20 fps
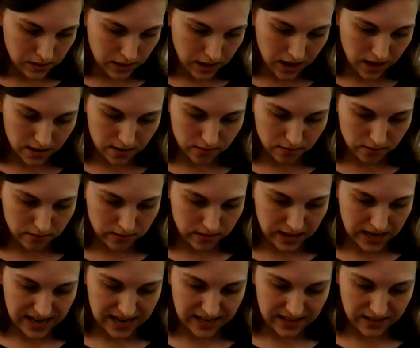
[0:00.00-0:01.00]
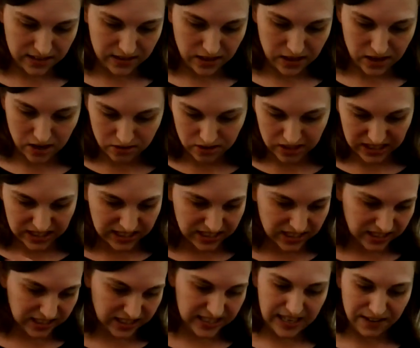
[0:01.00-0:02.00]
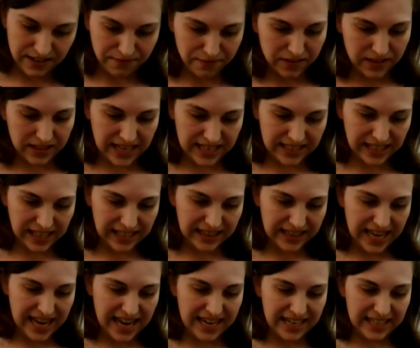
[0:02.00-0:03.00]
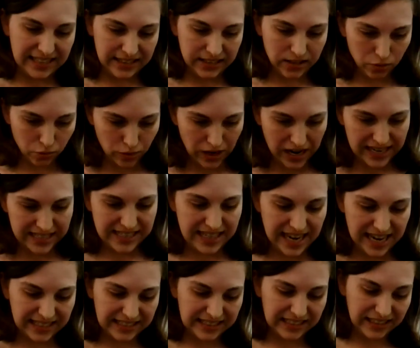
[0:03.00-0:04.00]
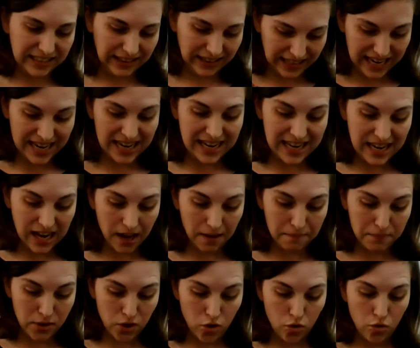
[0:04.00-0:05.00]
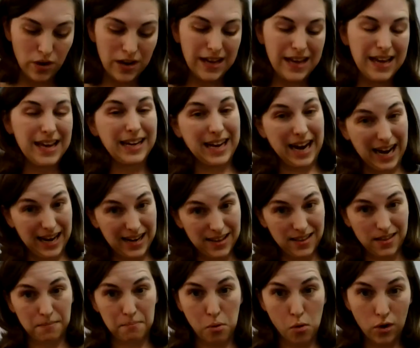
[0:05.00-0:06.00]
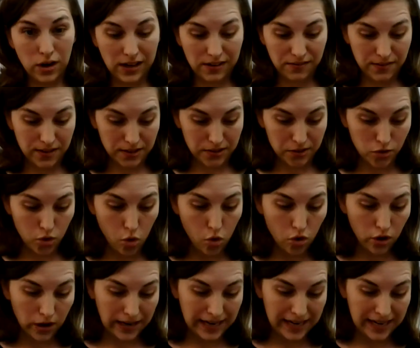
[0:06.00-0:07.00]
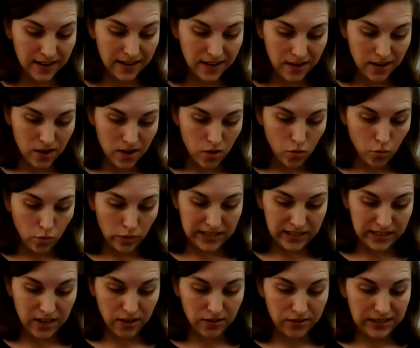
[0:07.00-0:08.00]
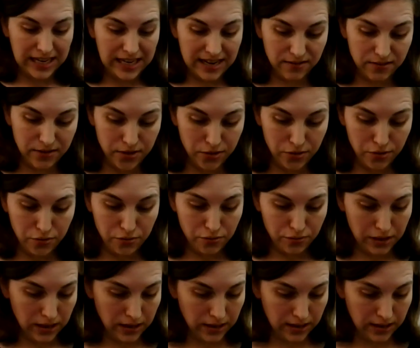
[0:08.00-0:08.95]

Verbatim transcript: Other things, you know, just just different things like that. It's the rising action leading up to kind of the point of the story, which goes down to